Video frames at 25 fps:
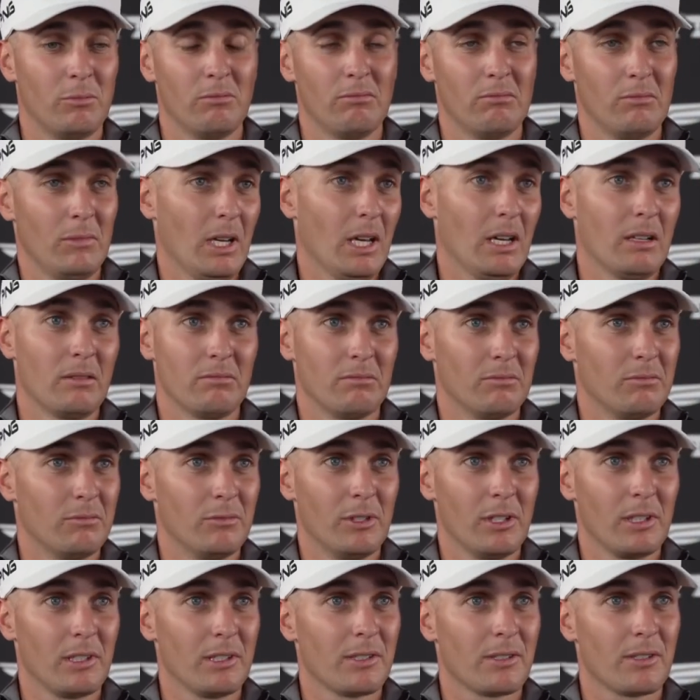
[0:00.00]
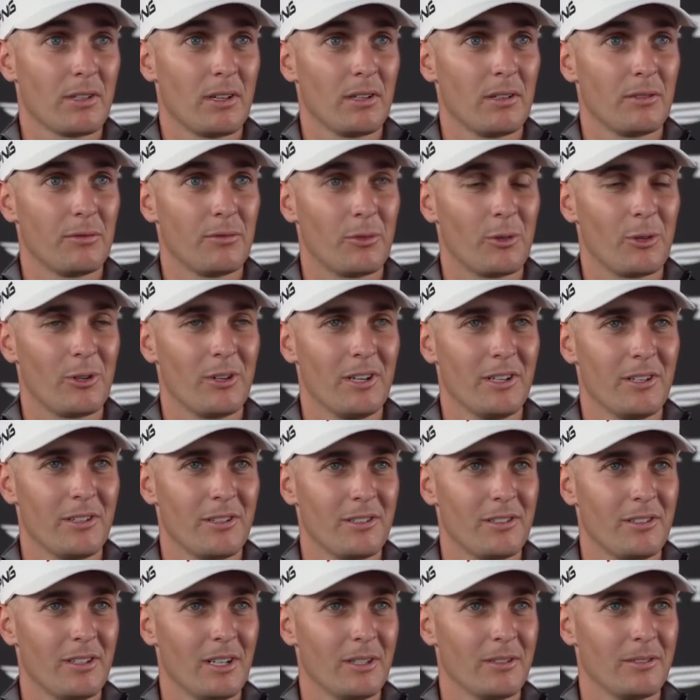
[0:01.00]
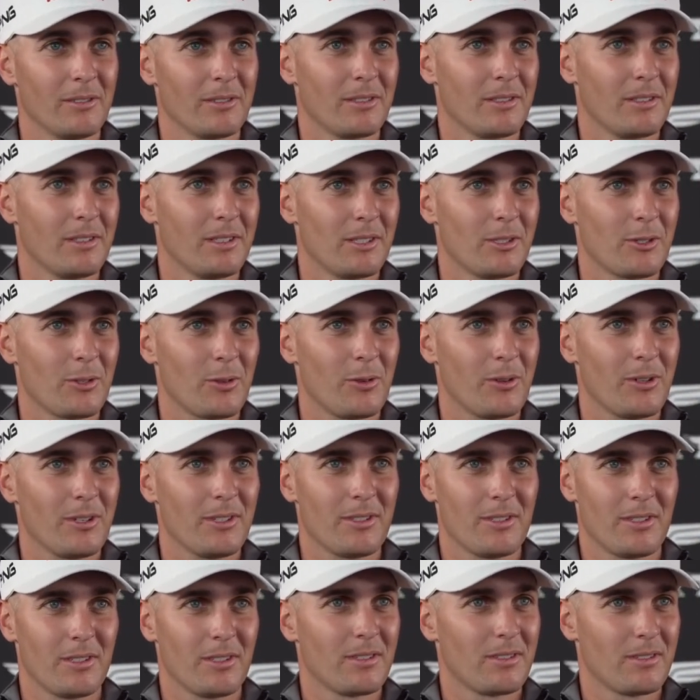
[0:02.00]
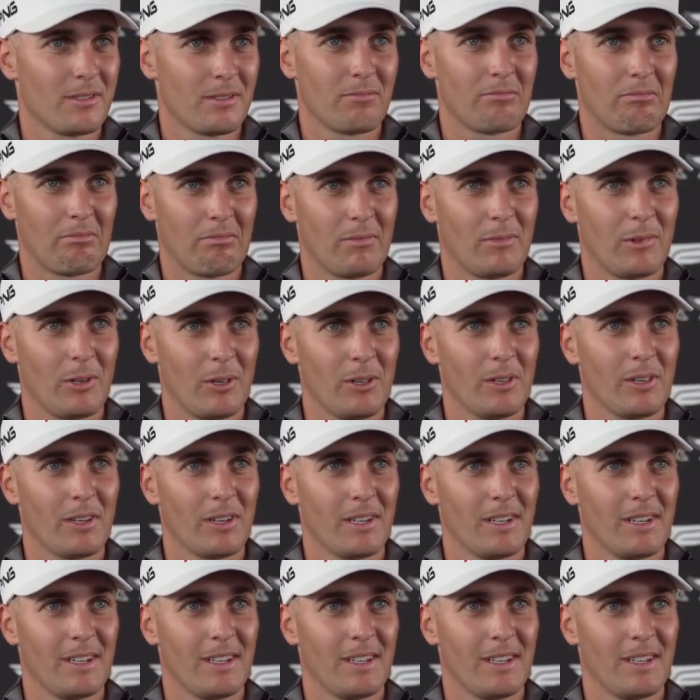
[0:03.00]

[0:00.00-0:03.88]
Yeah, really solid. Four under around this course is good.